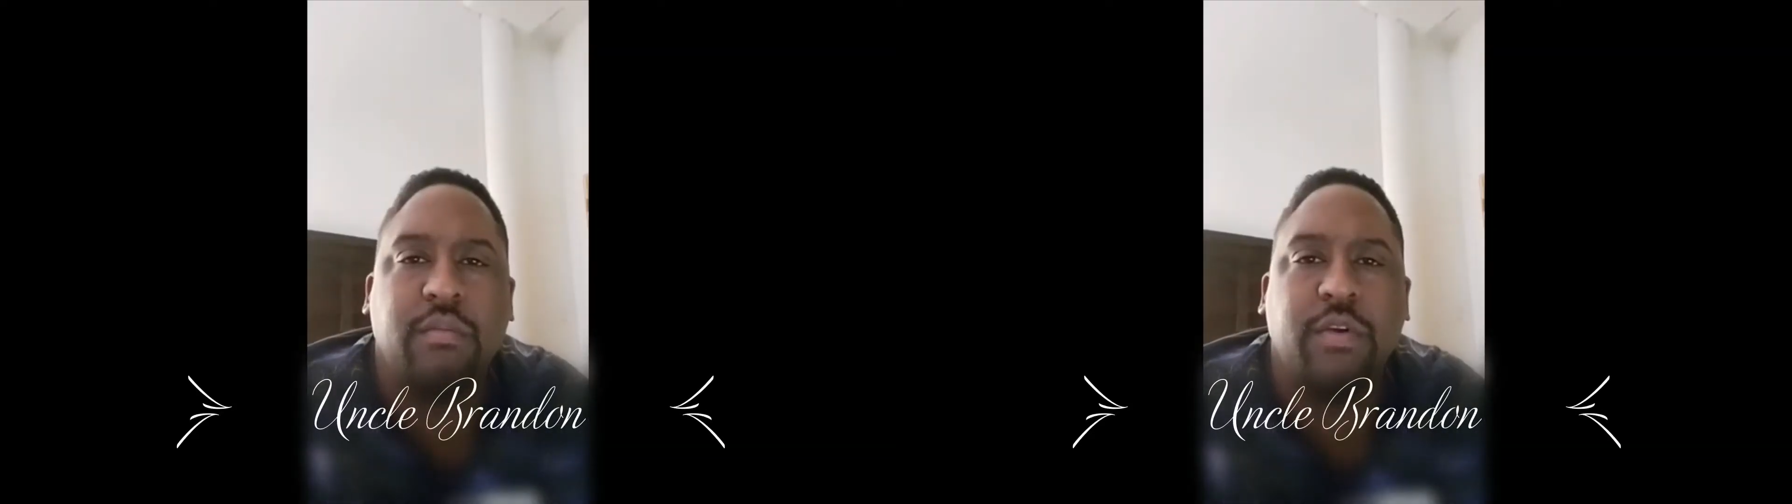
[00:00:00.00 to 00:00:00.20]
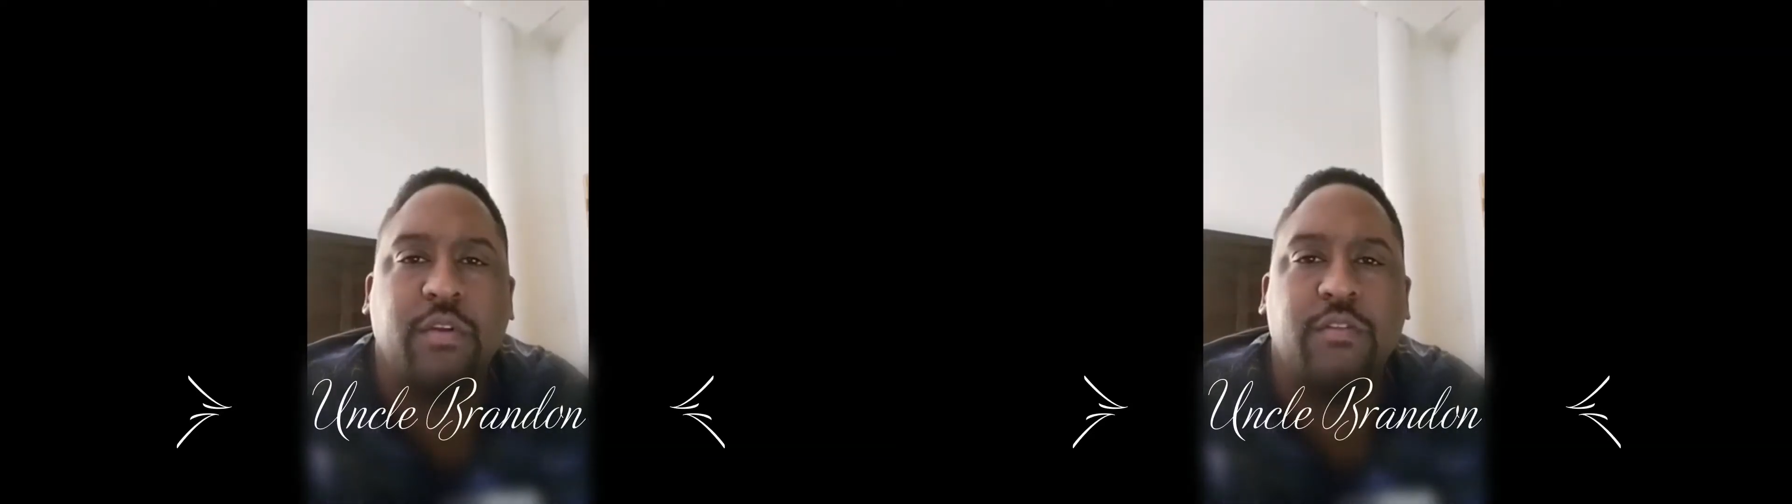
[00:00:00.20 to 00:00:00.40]

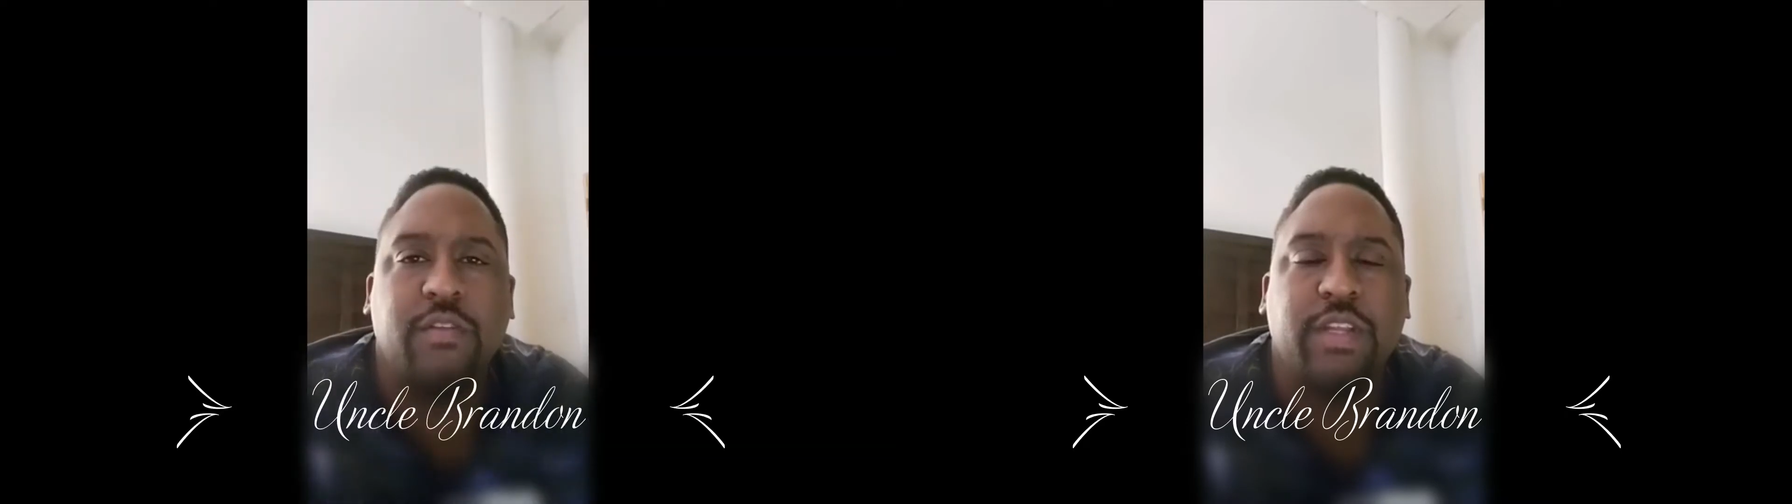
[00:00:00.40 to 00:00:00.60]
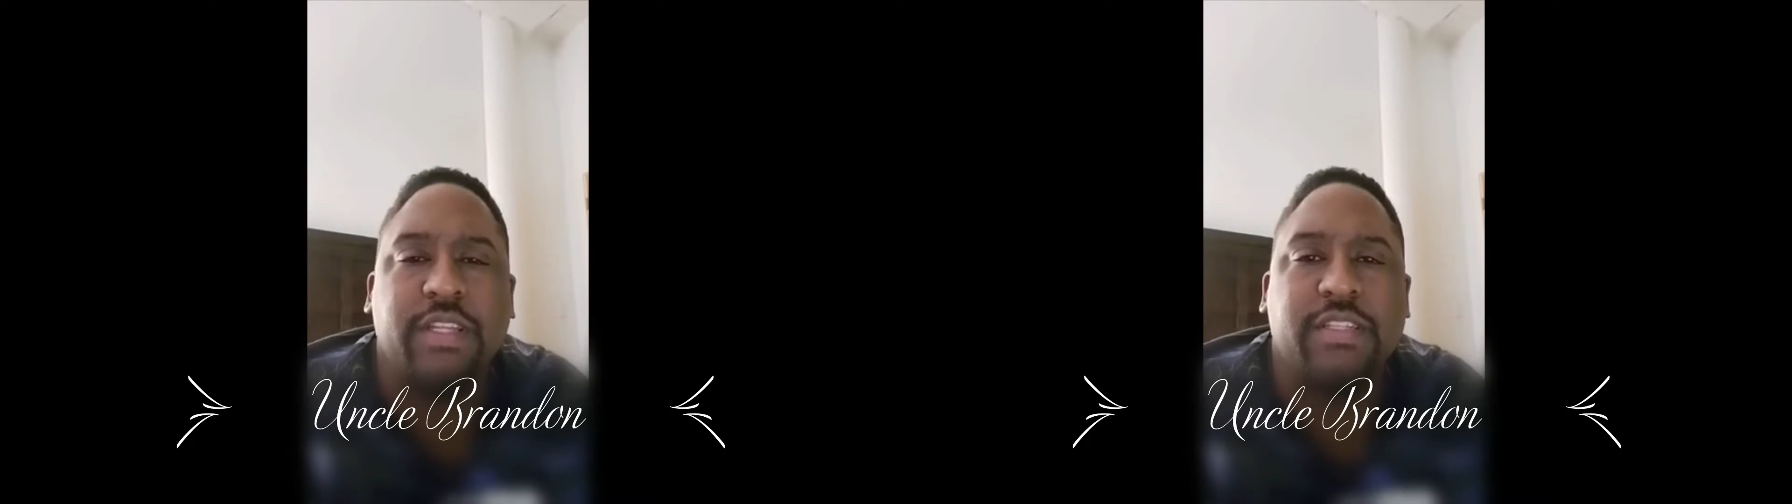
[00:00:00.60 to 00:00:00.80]

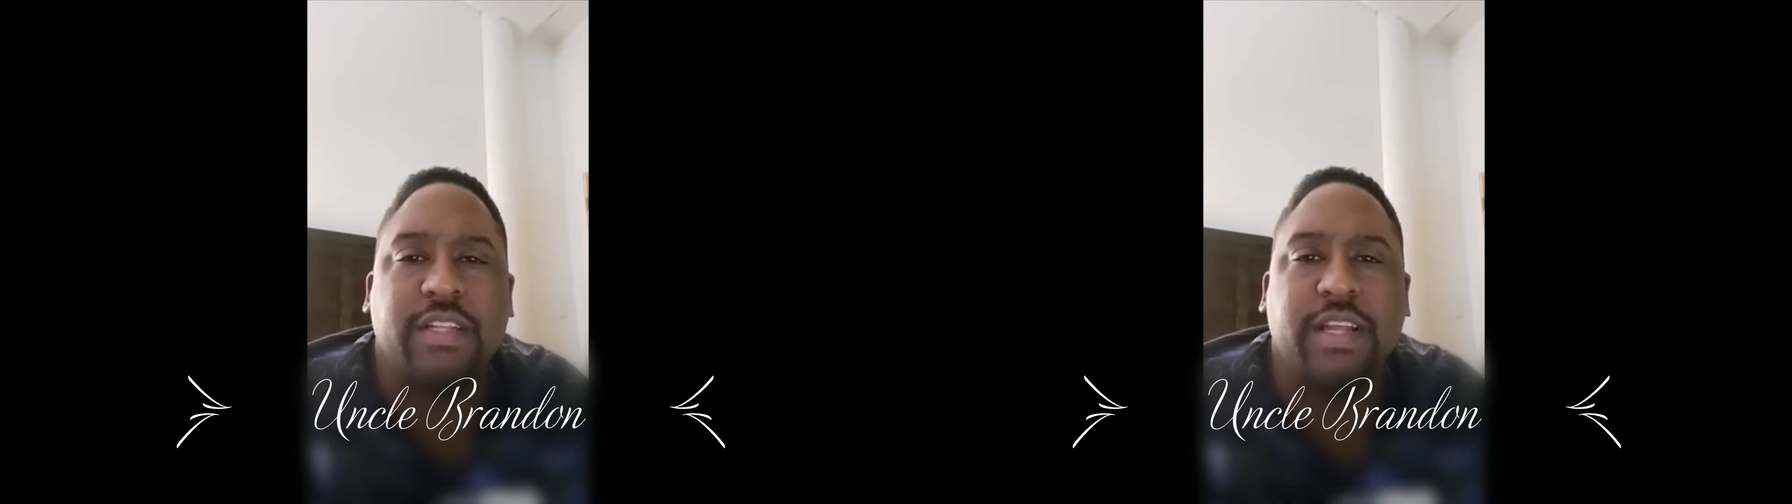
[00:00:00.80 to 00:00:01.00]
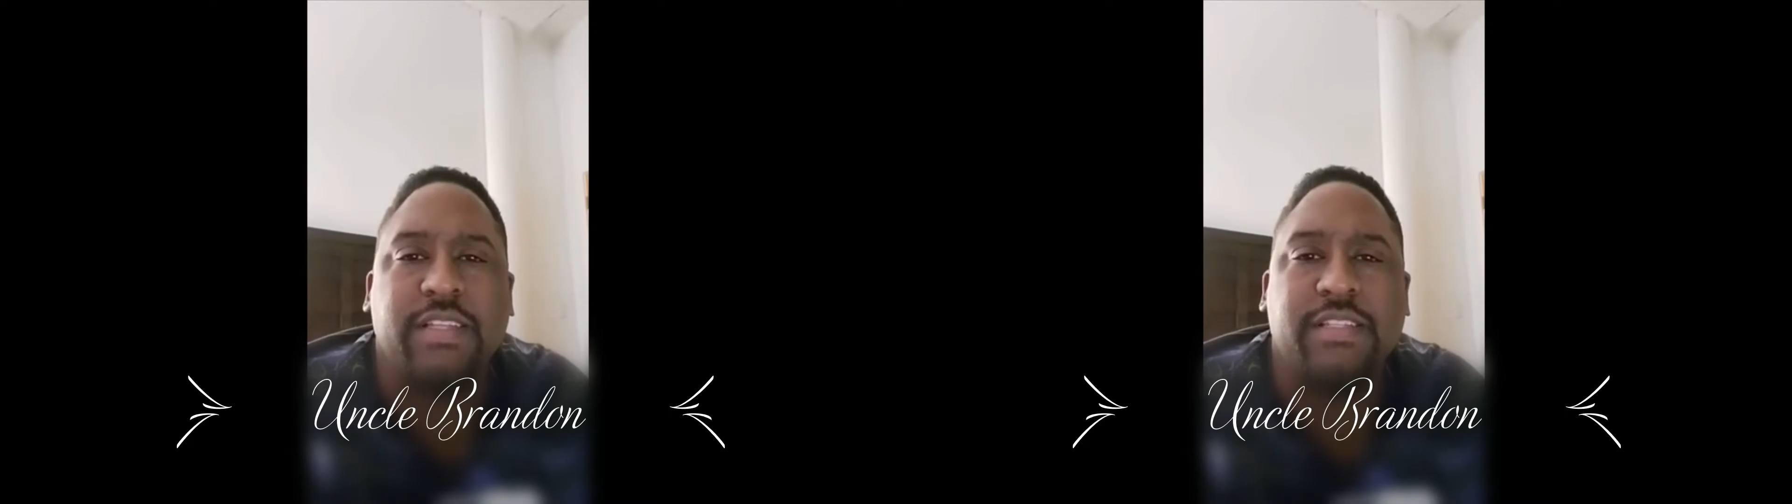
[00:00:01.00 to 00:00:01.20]
Beautiful niece,
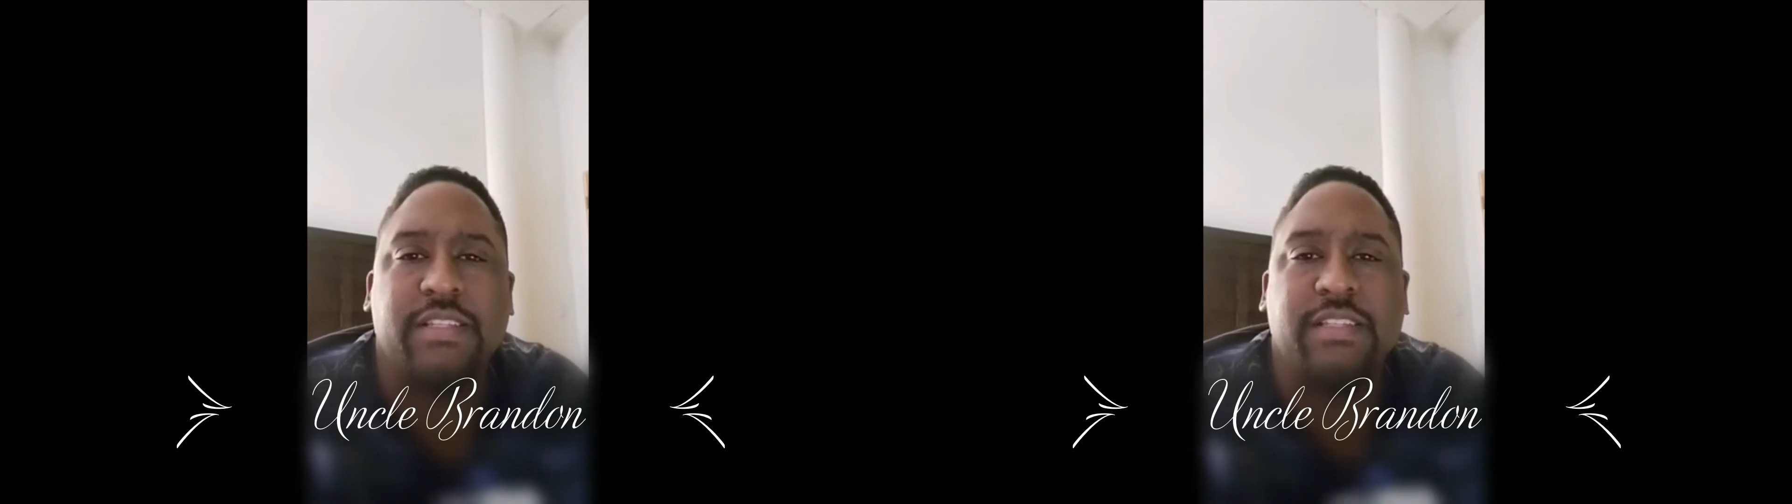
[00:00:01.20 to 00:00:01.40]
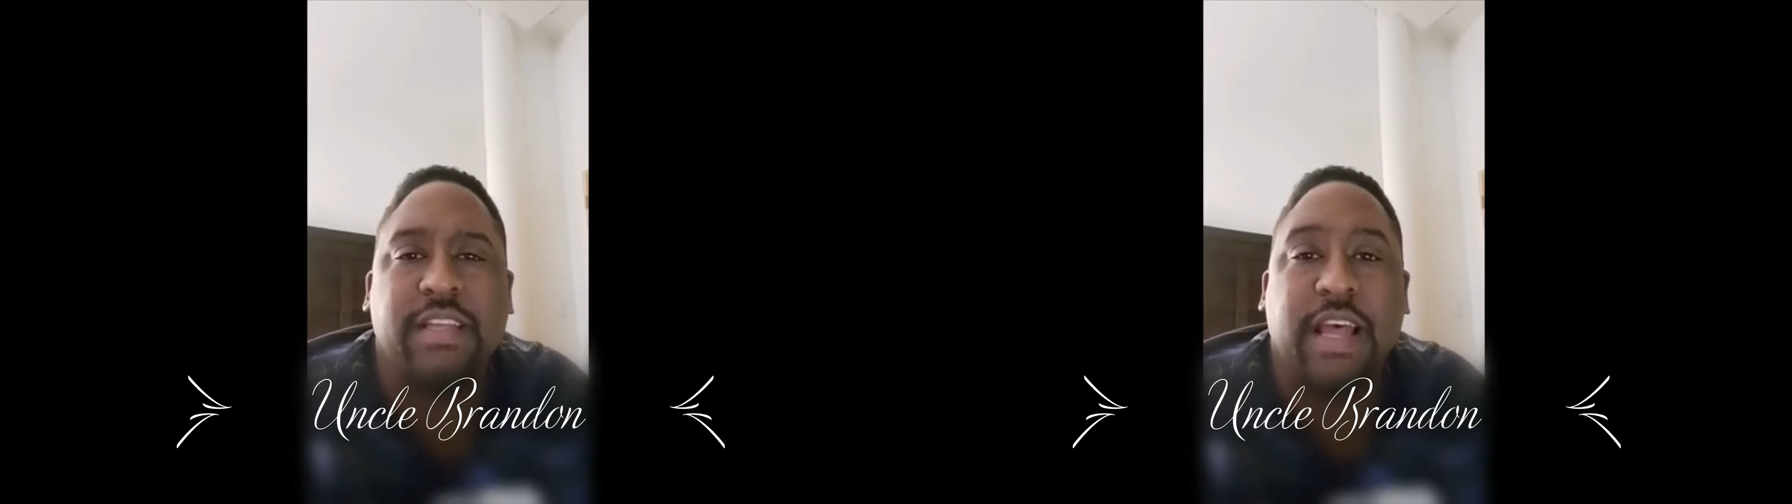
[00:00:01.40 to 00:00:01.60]
Alexis.